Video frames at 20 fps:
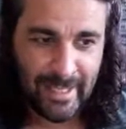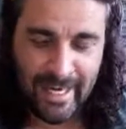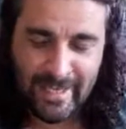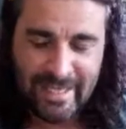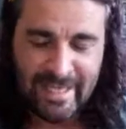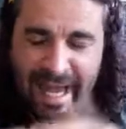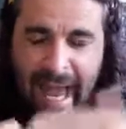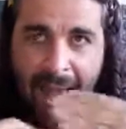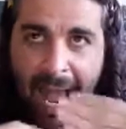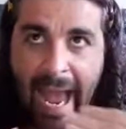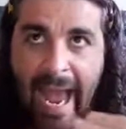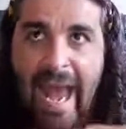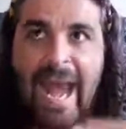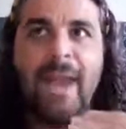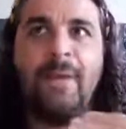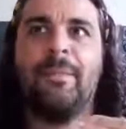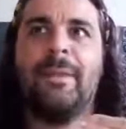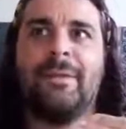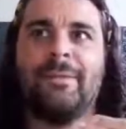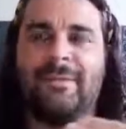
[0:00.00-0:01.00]
and then
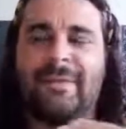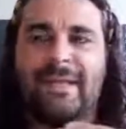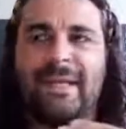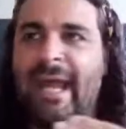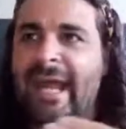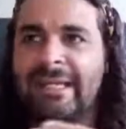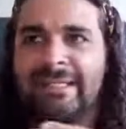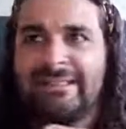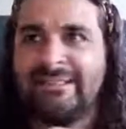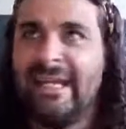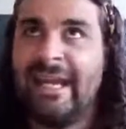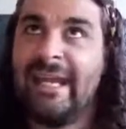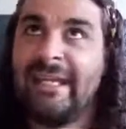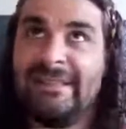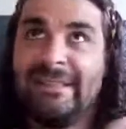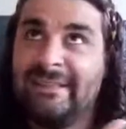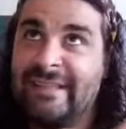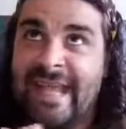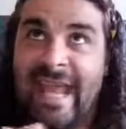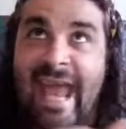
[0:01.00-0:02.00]
adamant the next day
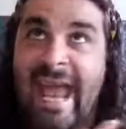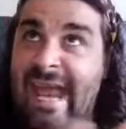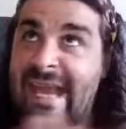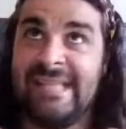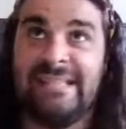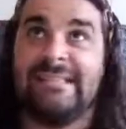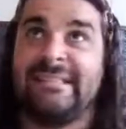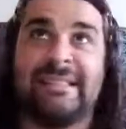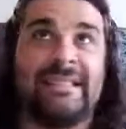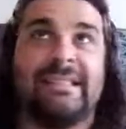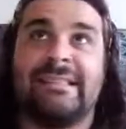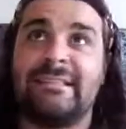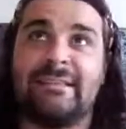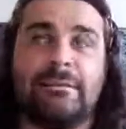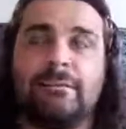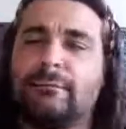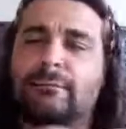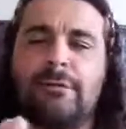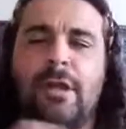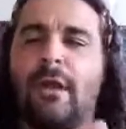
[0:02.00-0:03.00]
that they hate it.
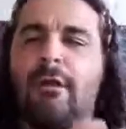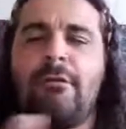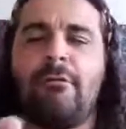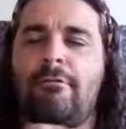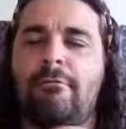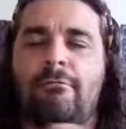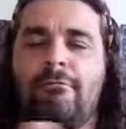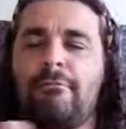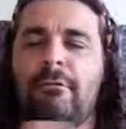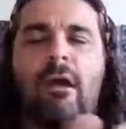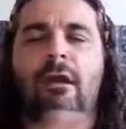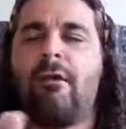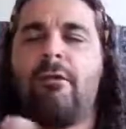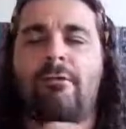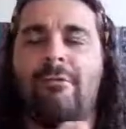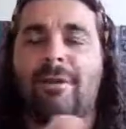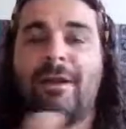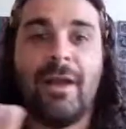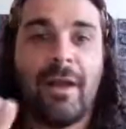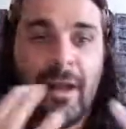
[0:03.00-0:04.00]
No,
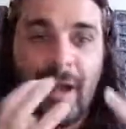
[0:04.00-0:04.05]
no.